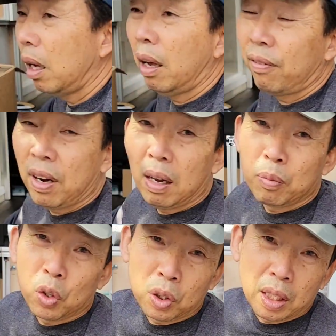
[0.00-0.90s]
if I'm
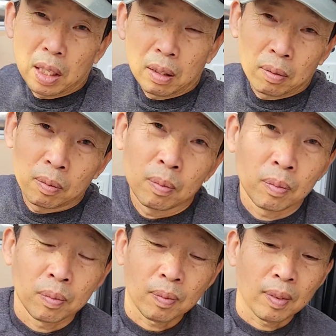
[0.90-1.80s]
using
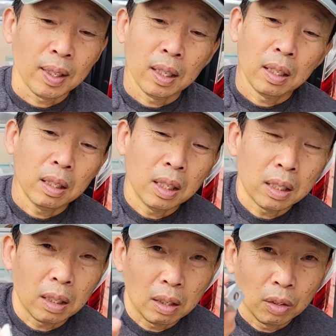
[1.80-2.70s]

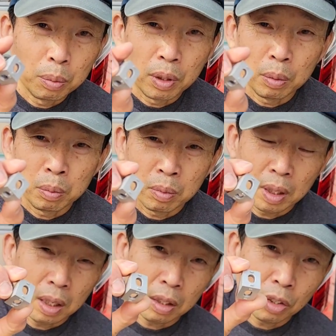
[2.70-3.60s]
this aluminum
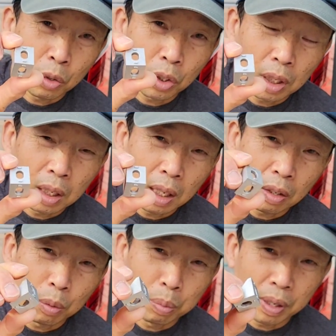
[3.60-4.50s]
extrusion
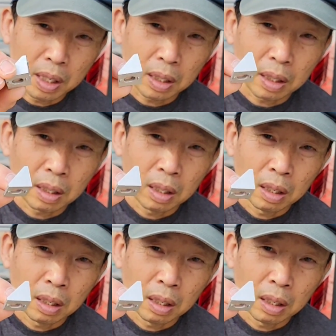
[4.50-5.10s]
angle brace